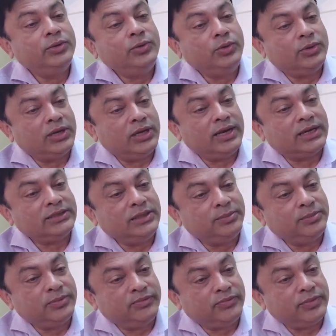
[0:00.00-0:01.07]
you can actually
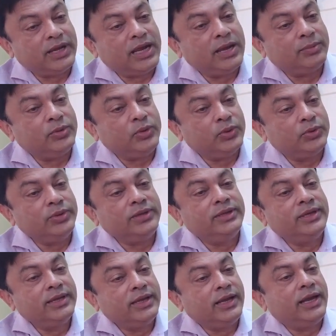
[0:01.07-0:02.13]
cure it,
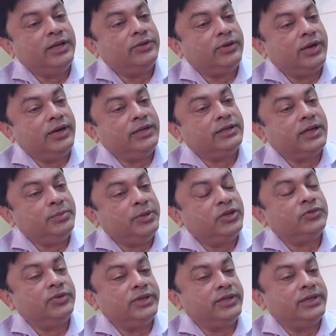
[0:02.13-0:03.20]
and it can be
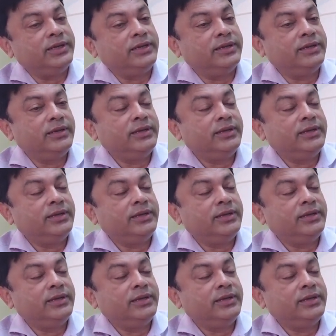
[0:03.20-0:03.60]
treated.